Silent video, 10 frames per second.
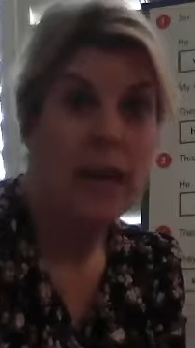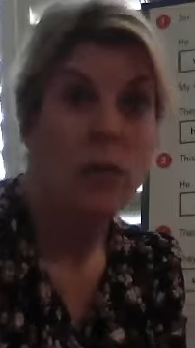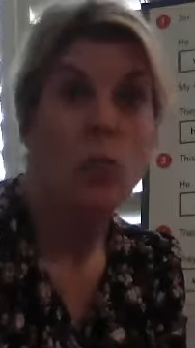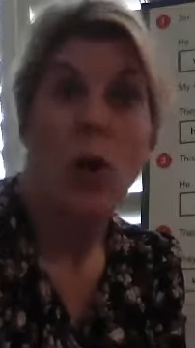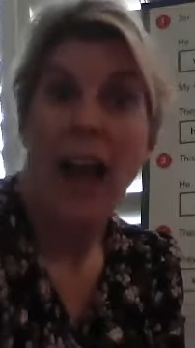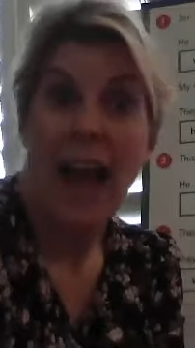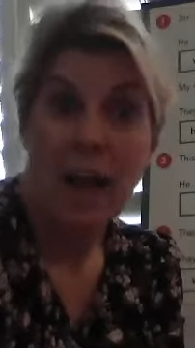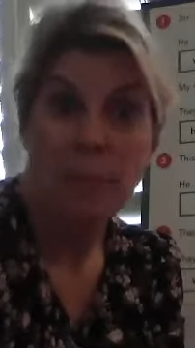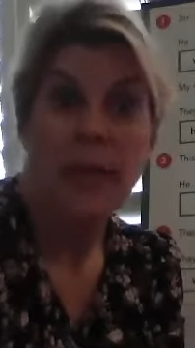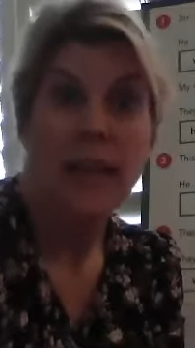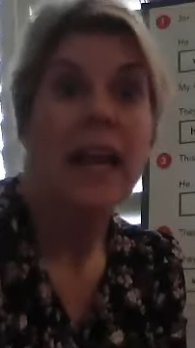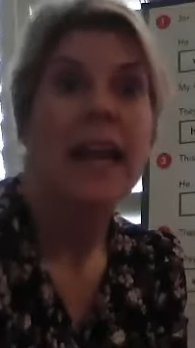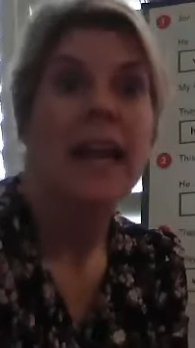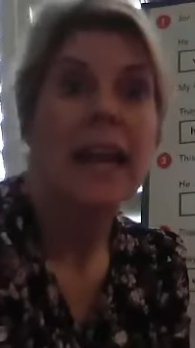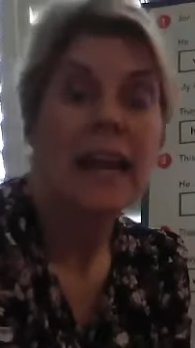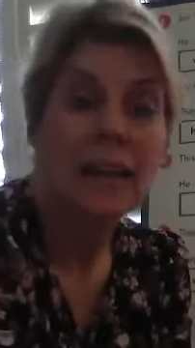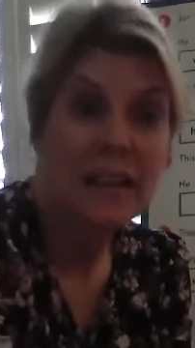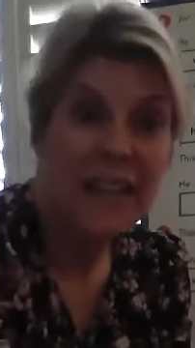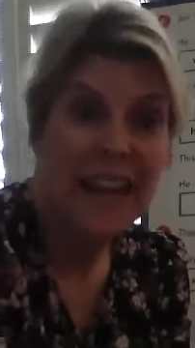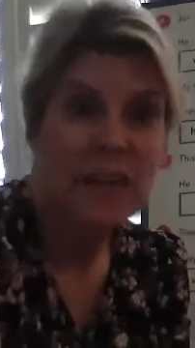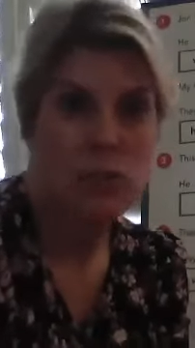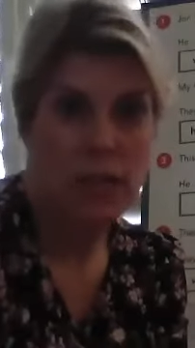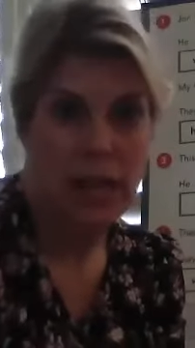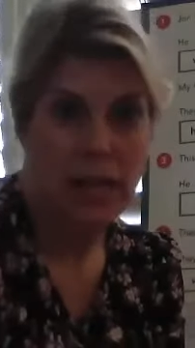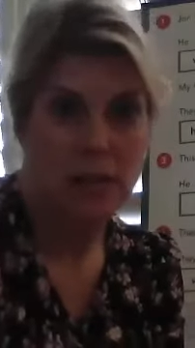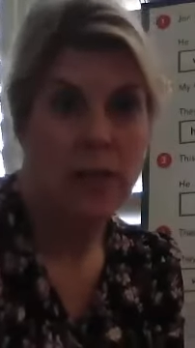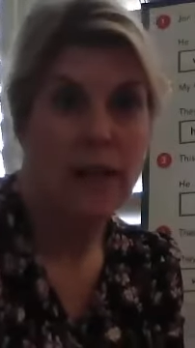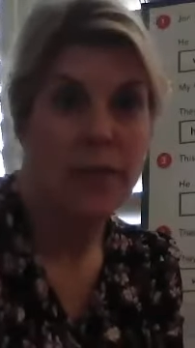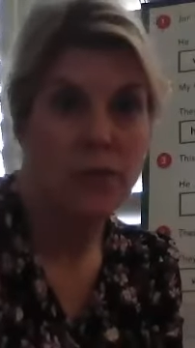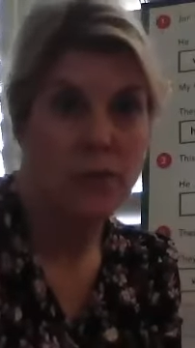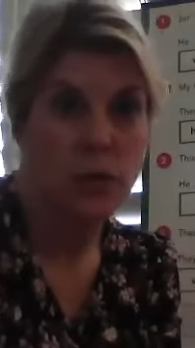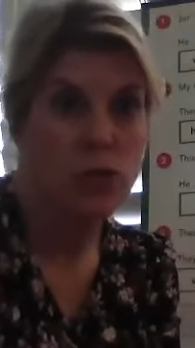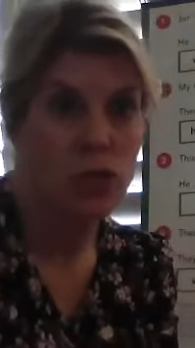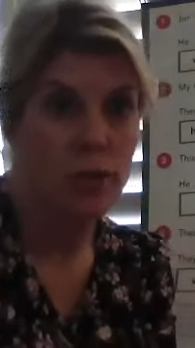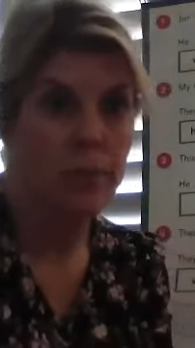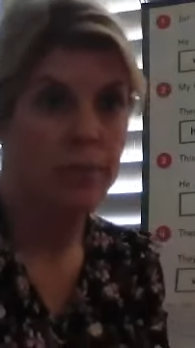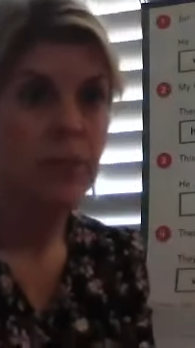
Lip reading: It will happen at a later date in the future.